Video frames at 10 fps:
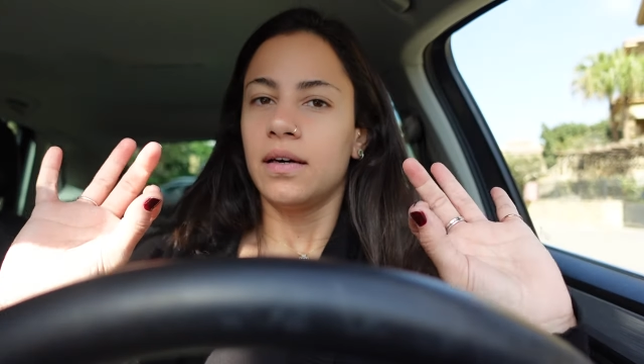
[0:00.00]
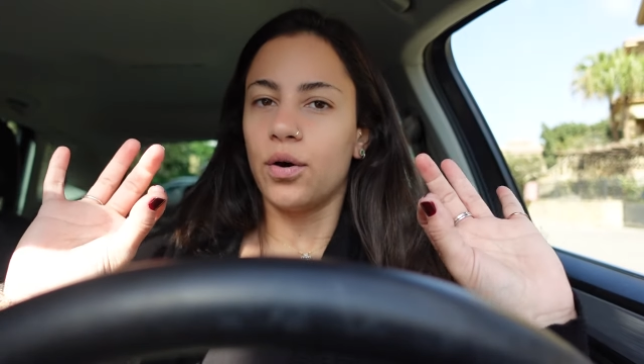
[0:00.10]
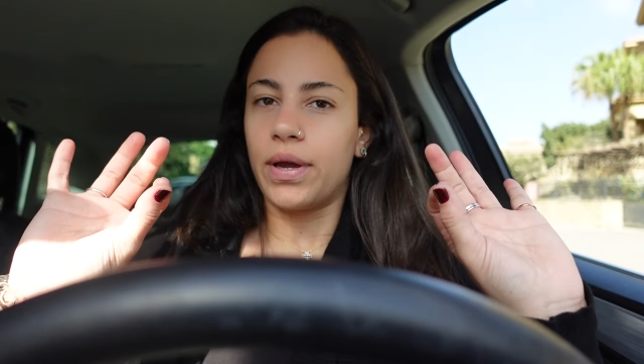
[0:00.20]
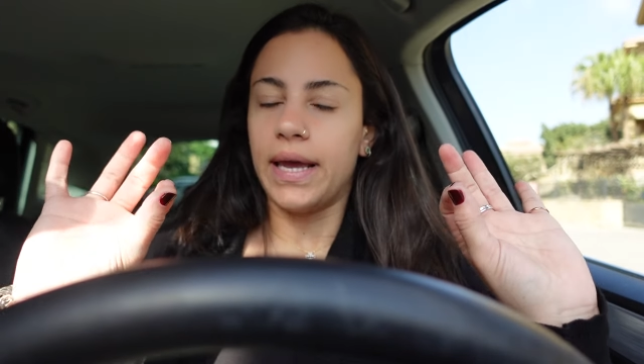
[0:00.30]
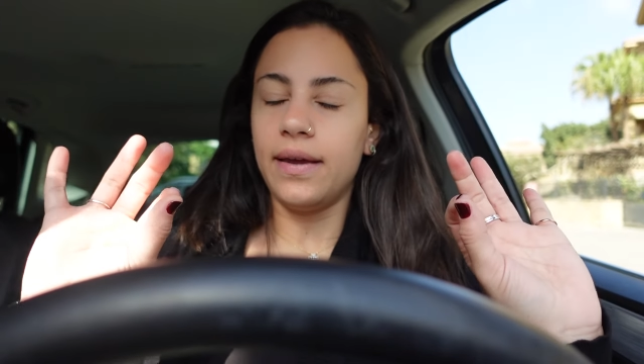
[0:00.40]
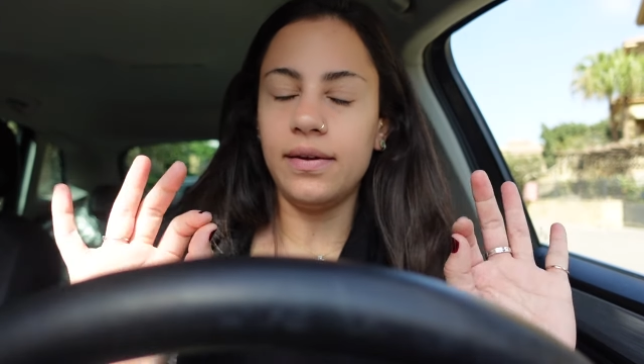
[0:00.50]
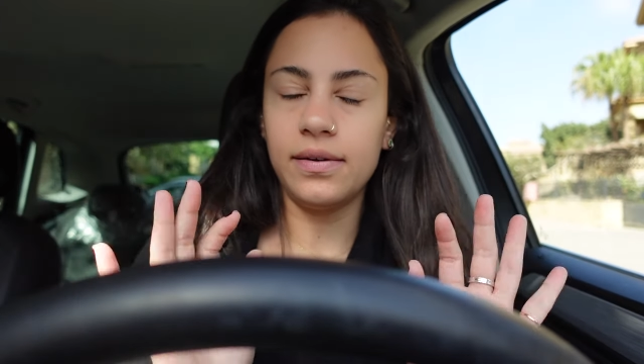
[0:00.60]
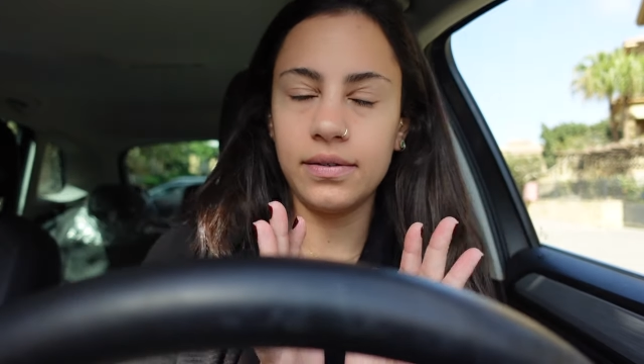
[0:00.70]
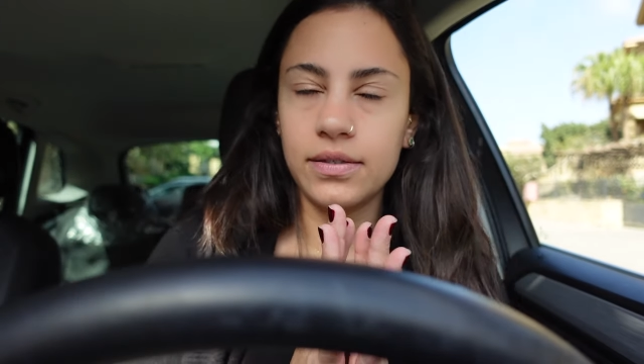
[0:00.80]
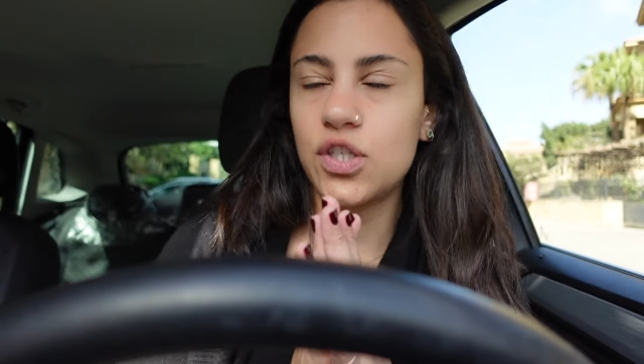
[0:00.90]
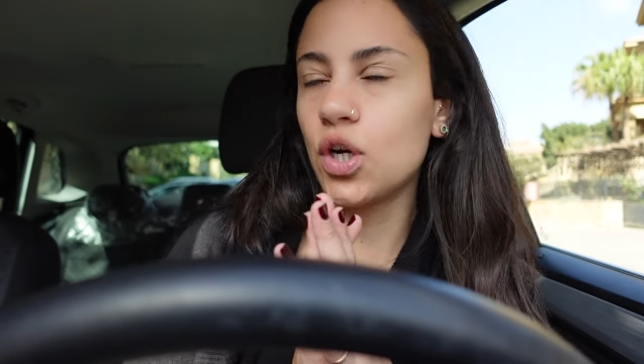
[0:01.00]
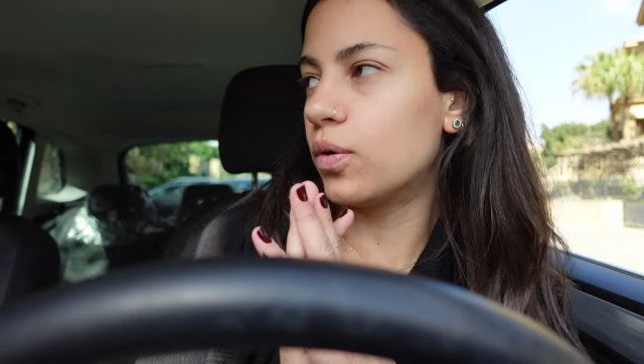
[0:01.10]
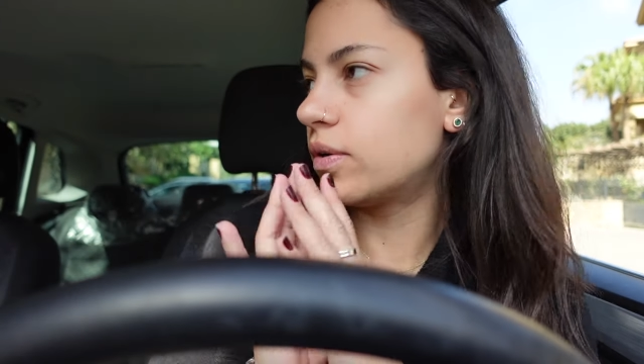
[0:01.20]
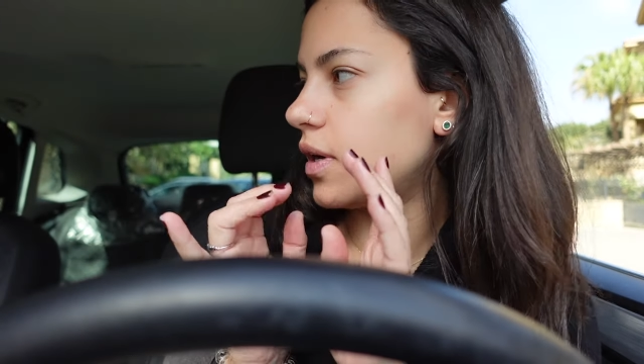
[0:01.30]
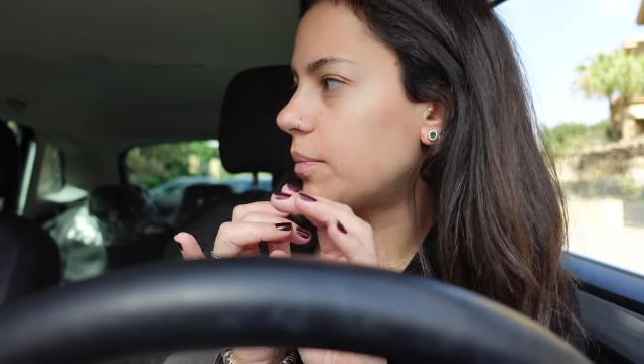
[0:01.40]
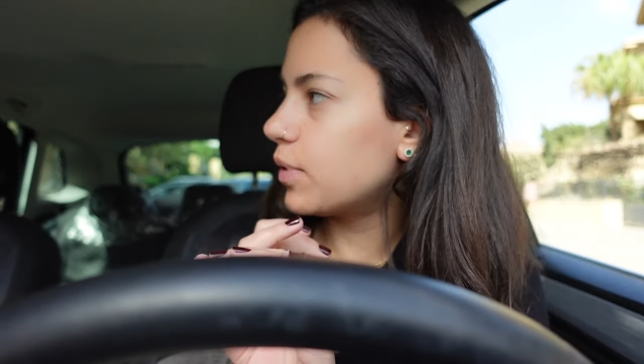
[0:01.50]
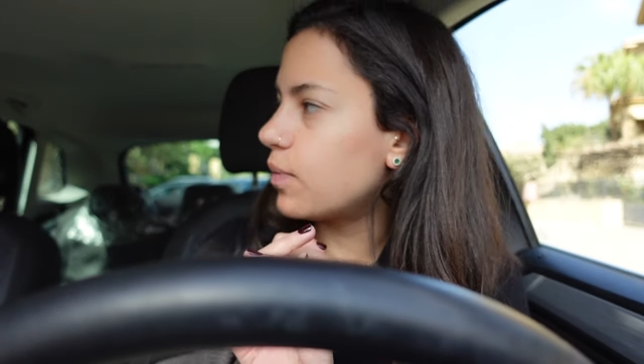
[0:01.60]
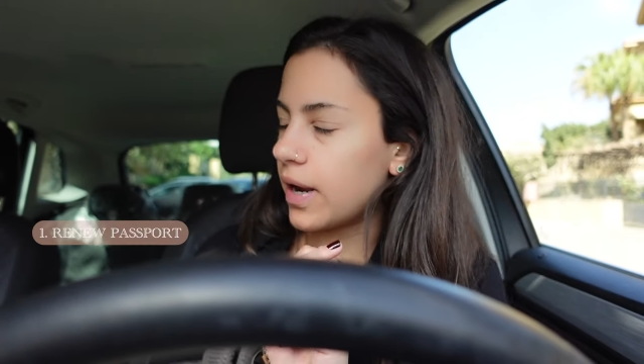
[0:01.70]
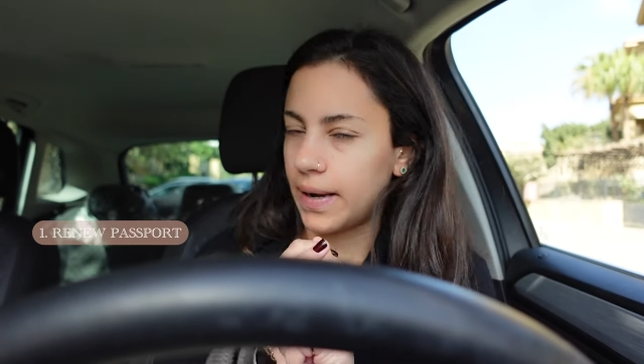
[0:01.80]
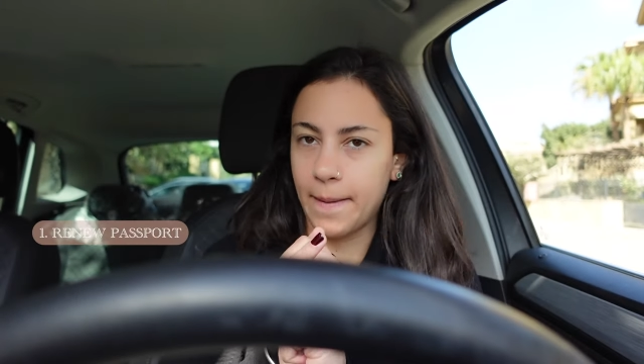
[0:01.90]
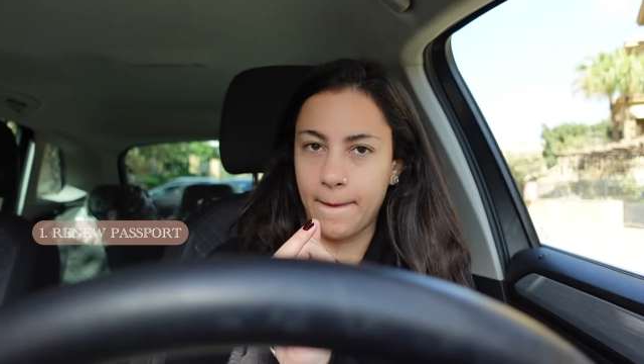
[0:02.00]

okay? So number one,